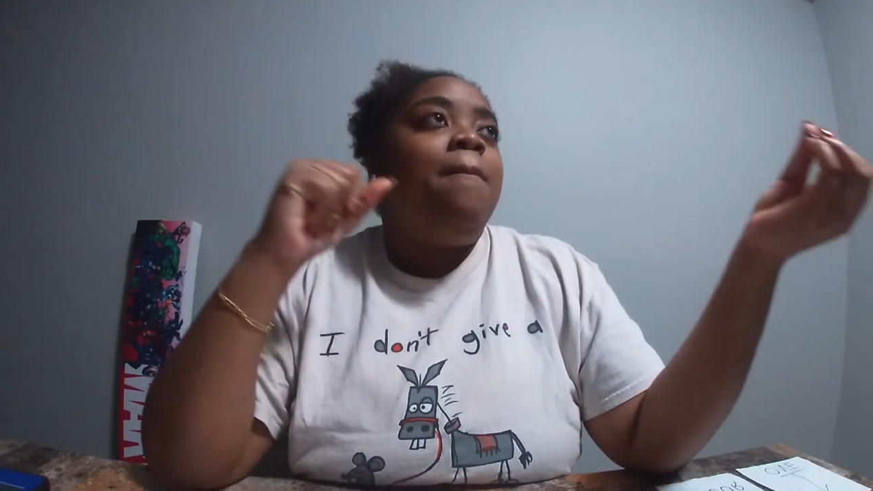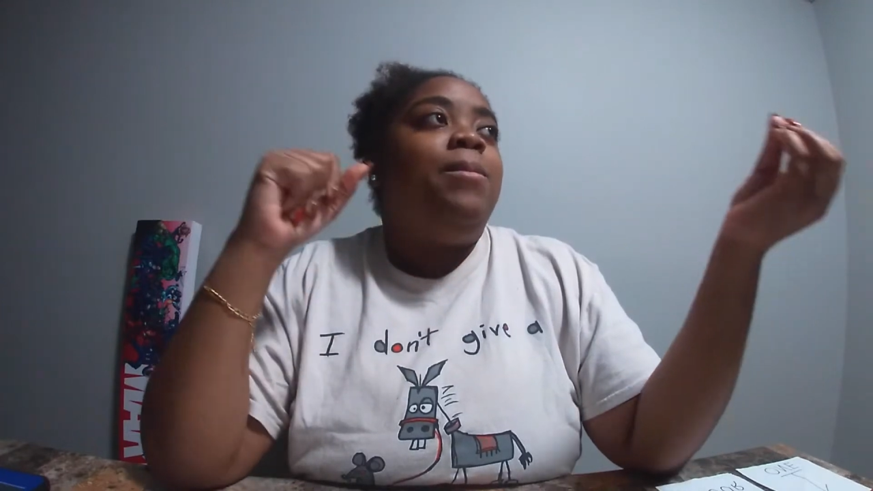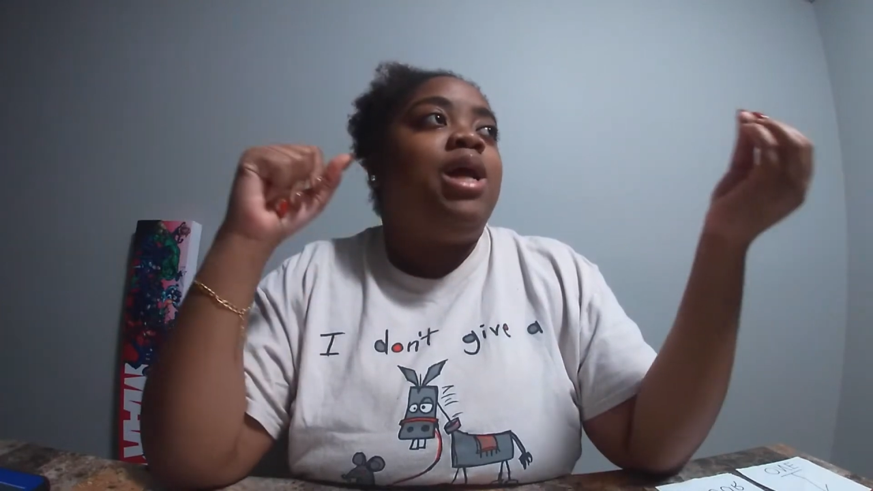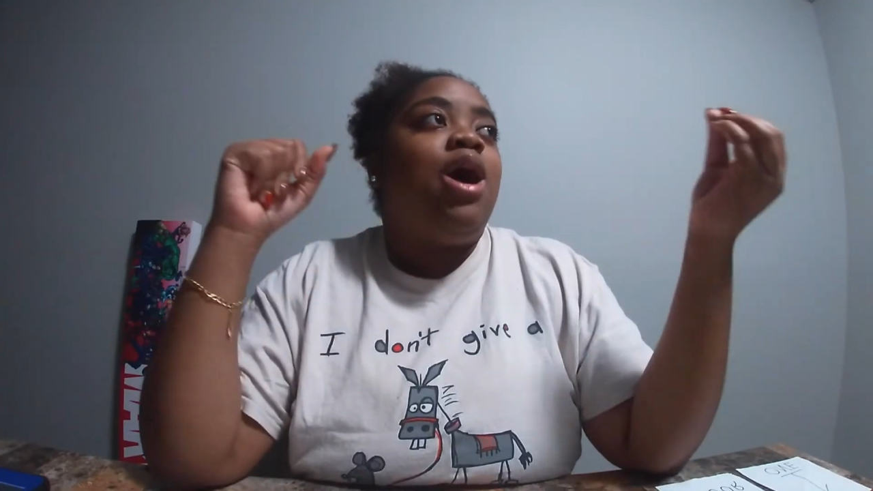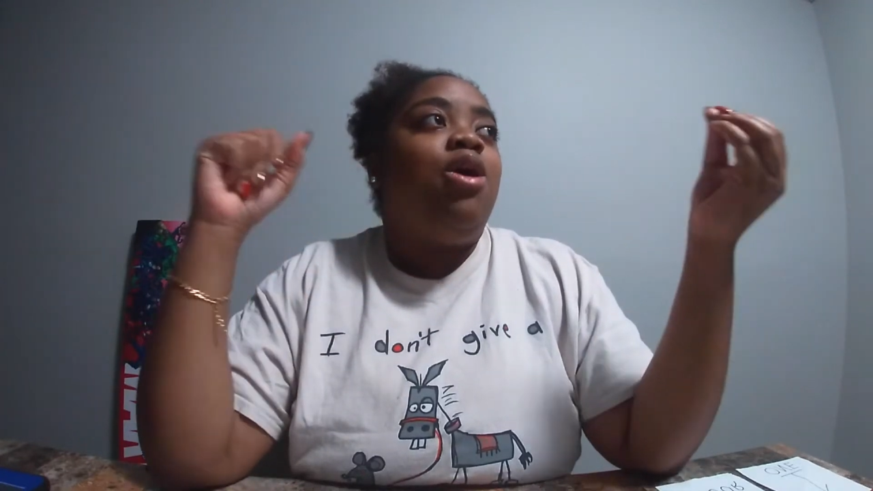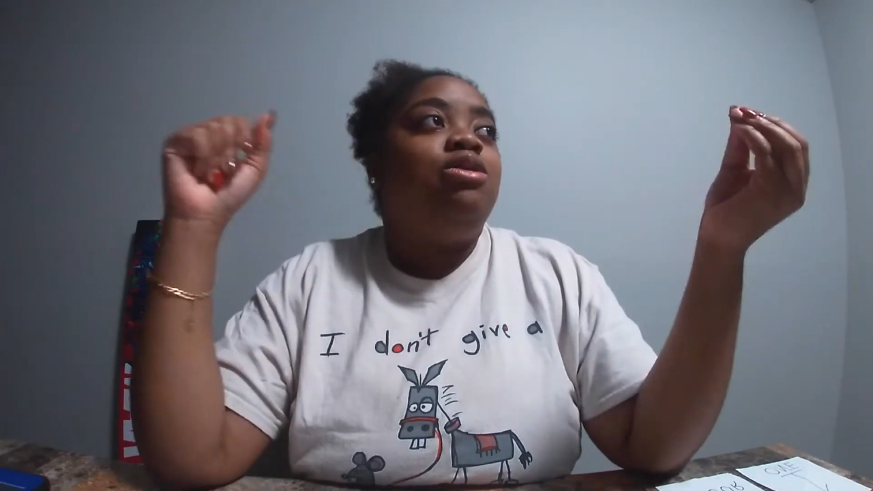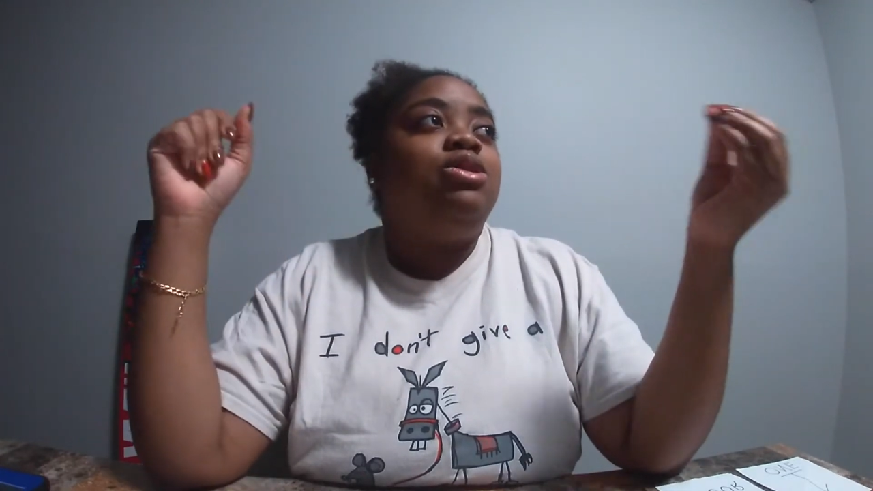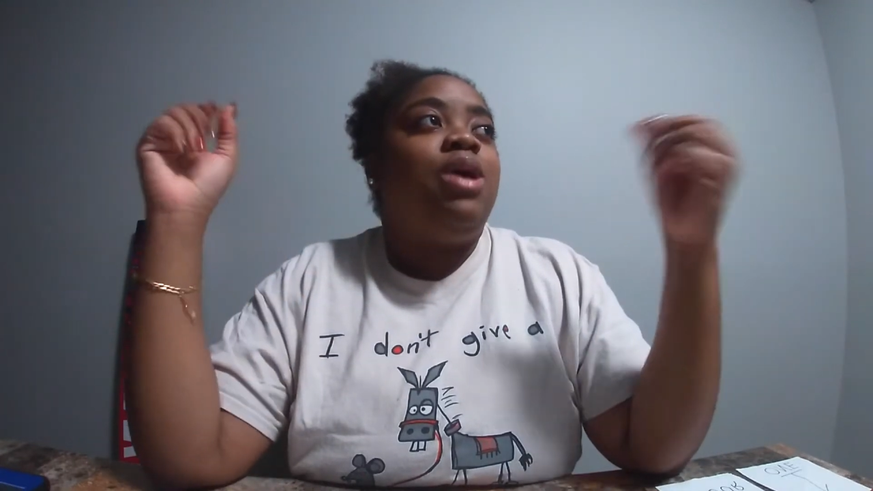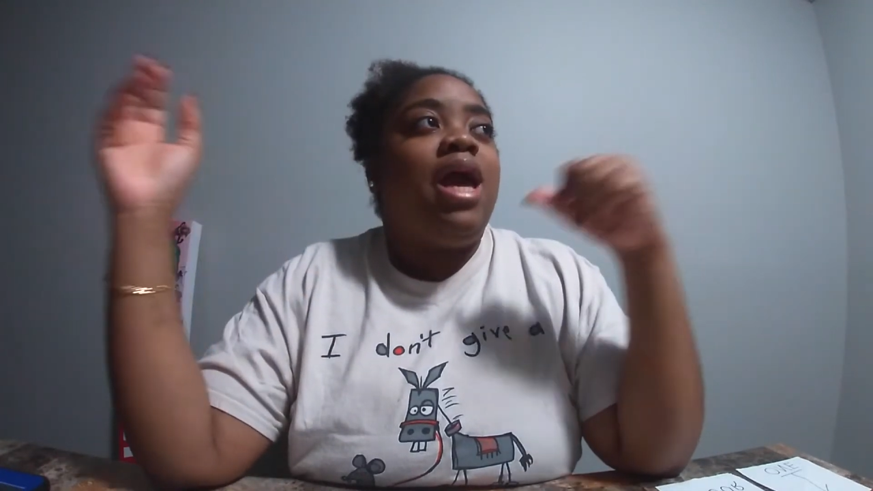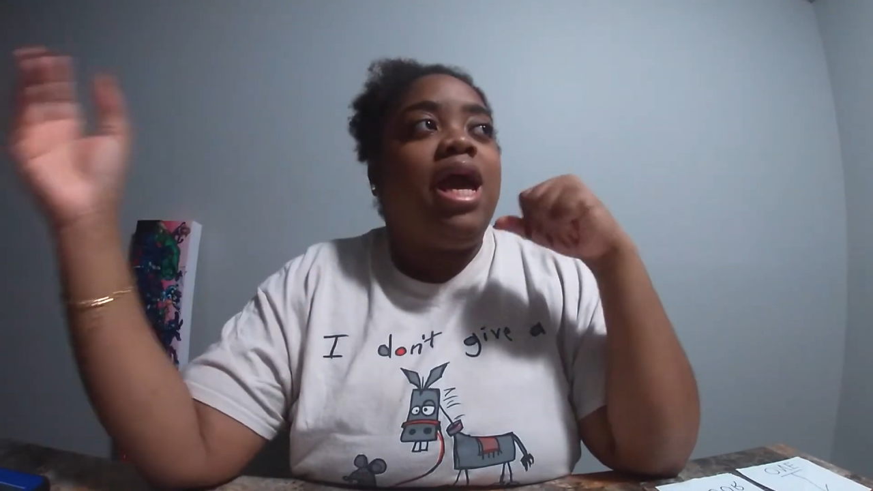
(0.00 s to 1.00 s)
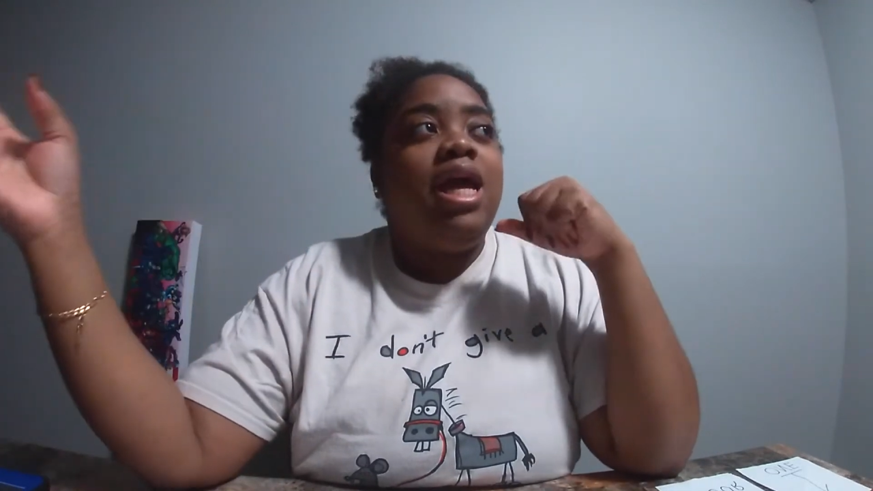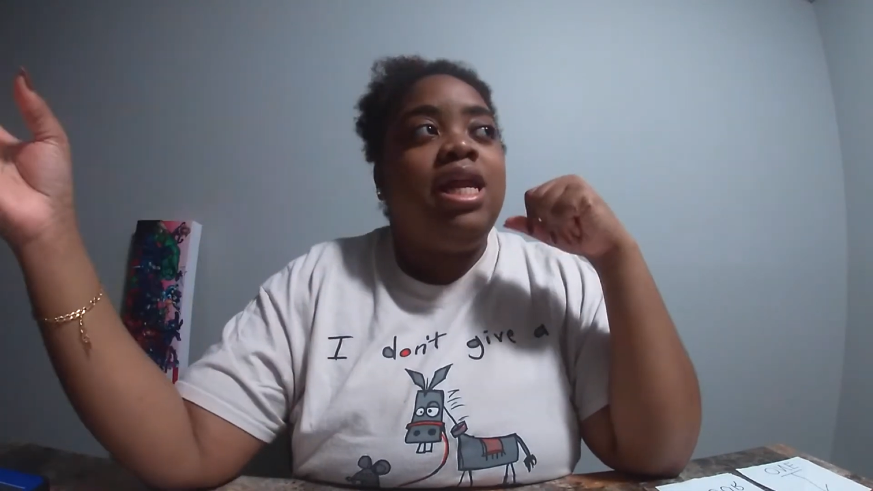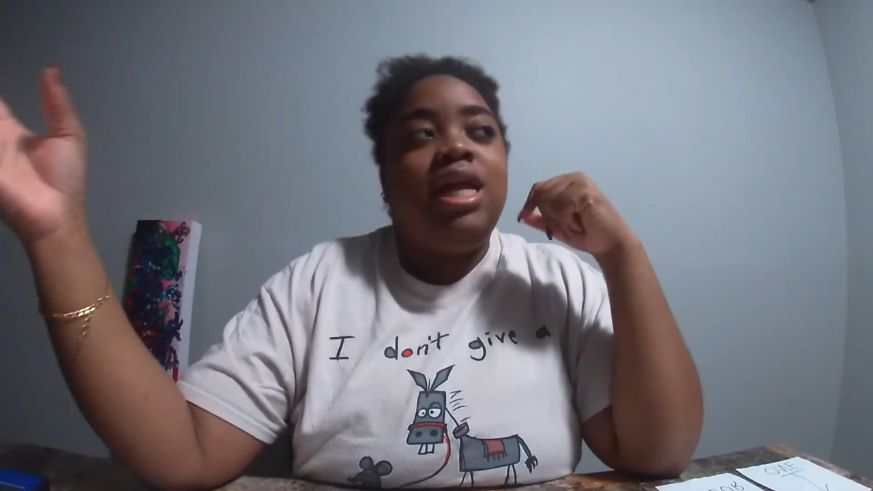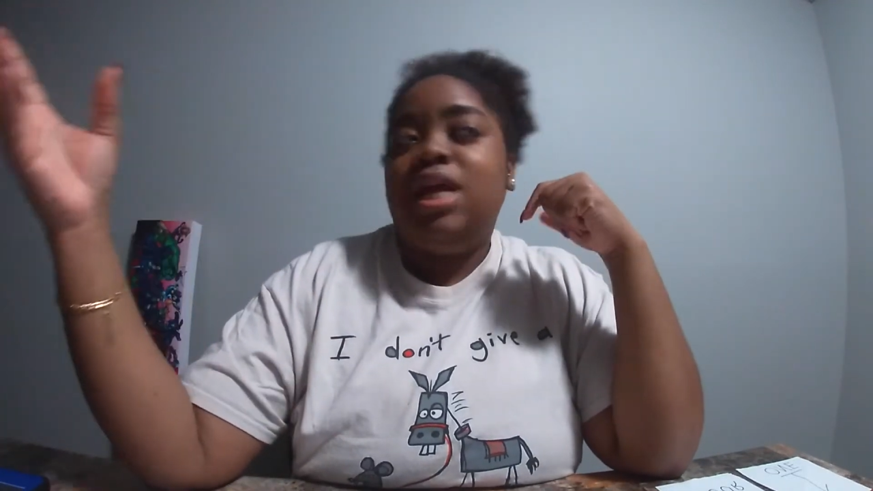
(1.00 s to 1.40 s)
but I also hated